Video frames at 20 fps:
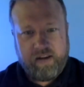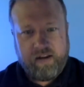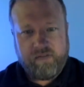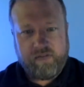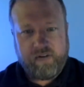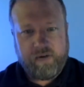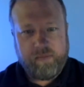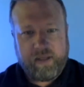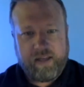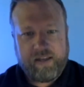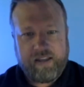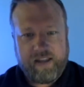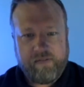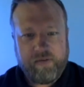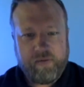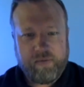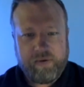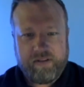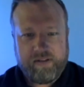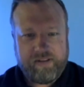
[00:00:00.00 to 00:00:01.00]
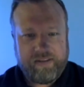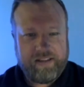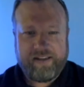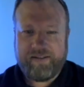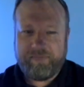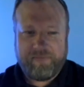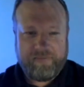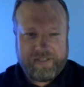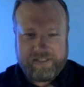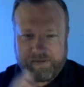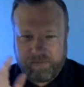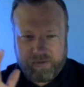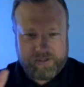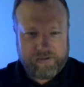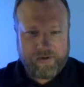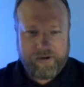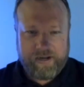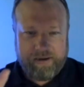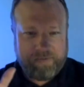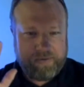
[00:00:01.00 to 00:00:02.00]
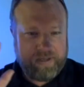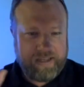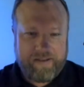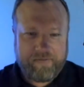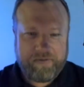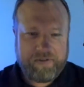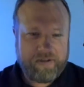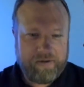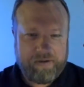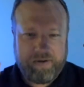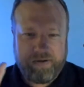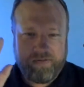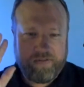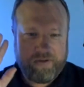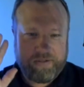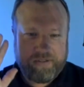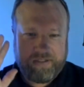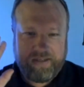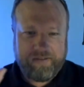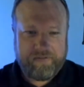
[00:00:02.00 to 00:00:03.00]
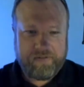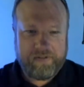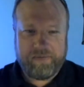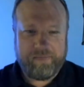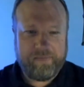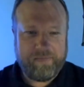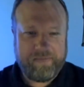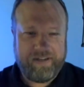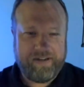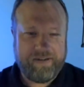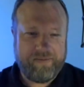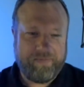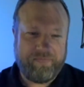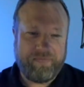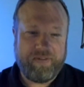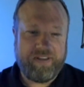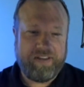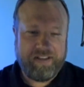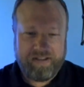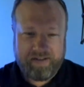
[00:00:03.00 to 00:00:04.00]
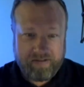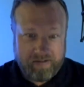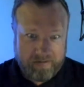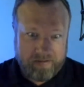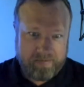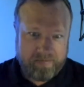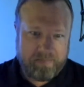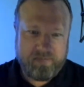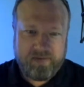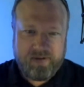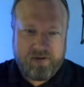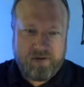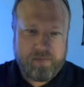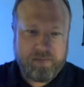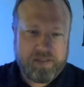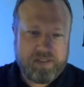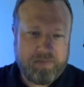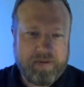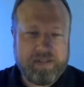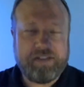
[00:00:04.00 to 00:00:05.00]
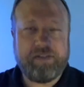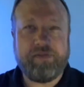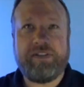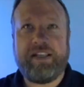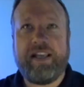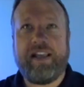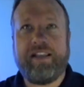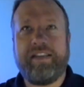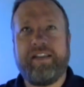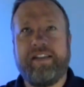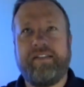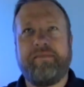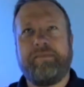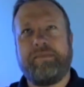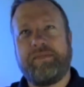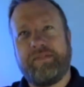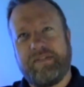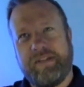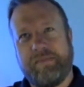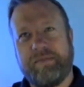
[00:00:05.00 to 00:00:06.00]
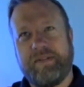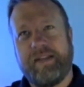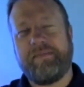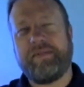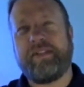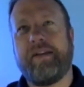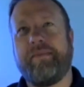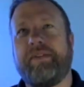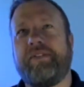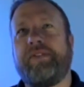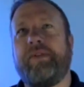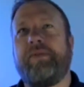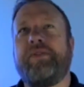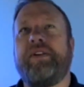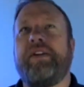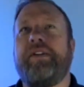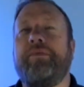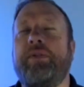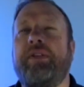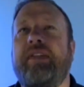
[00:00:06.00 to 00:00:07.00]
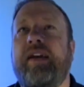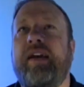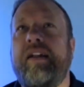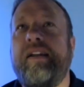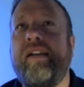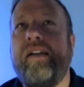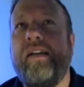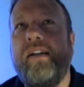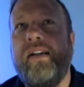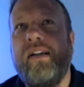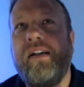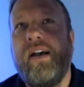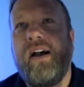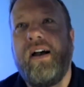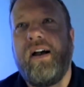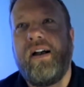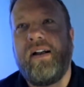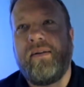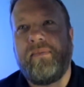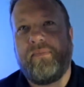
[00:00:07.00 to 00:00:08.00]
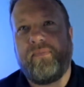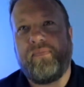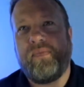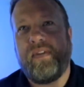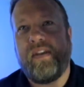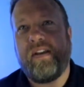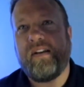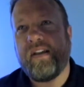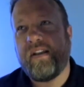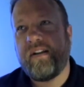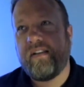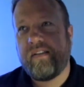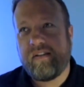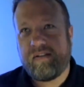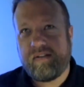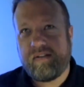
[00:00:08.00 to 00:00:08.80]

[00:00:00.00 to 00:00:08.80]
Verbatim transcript: from like everyone like this prescribed you have to go to university you have to you know and then all the enormous amounts of debt that sometimes come associated with that um, and kind of the